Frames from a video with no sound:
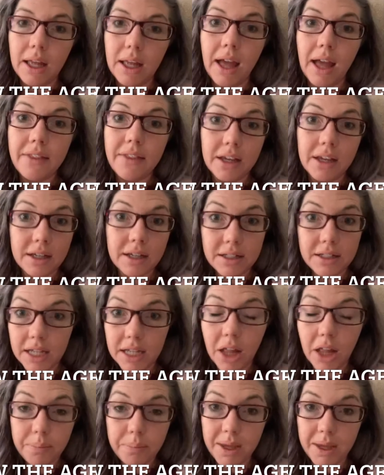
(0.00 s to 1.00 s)
and then can
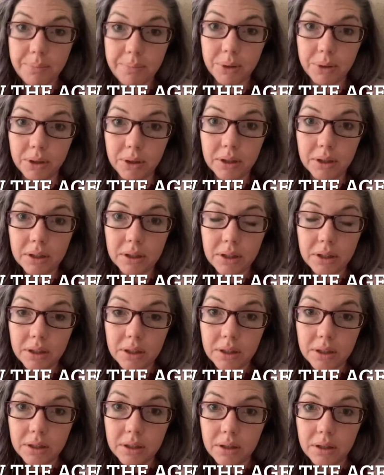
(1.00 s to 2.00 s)
tell people
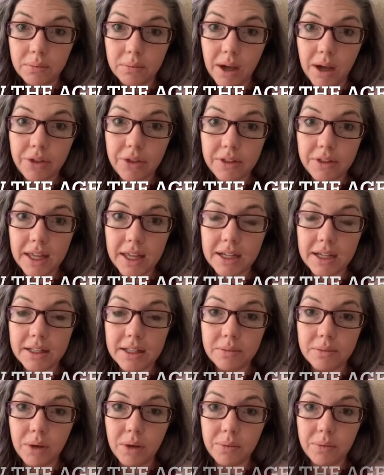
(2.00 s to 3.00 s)
whether they can
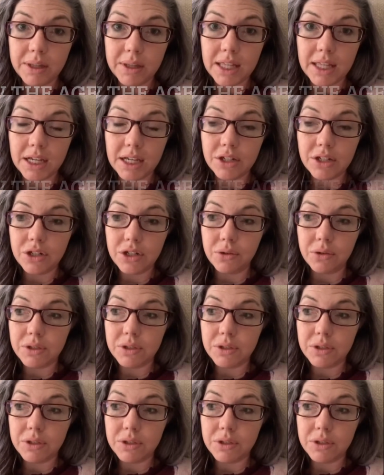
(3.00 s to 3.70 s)
what they can do.